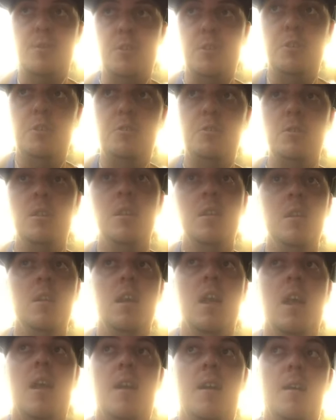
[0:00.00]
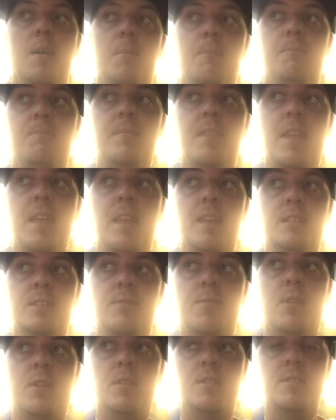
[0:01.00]
you as
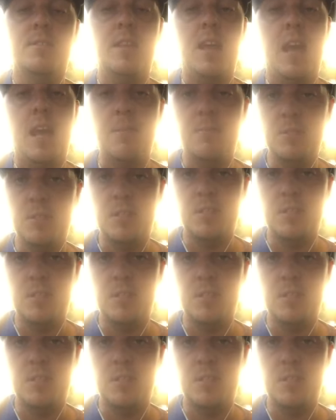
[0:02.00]
far as time is